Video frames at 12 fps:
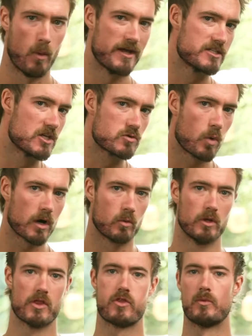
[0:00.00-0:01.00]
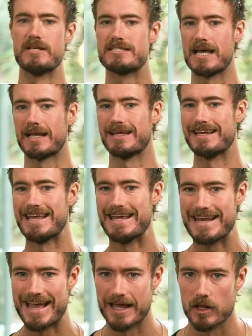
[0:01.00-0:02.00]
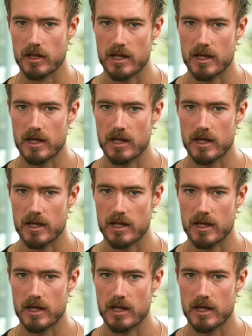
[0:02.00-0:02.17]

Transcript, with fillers: why does this work? Well, a three second inhale